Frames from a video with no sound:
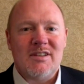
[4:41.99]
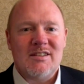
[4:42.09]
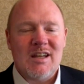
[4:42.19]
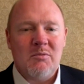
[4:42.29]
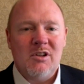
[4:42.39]
They're
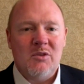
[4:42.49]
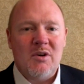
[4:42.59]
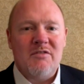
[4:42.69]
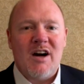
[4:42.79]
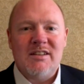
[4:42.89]
saying, well, look, we're
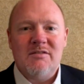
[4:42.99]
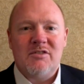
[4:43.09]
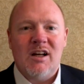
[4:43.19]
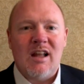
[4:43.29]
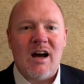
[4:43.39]
fighting for
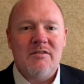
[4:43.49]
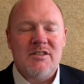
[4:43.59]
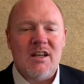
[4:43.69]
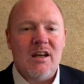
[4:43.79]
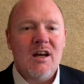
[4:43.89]
our lives
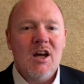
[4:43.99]
here.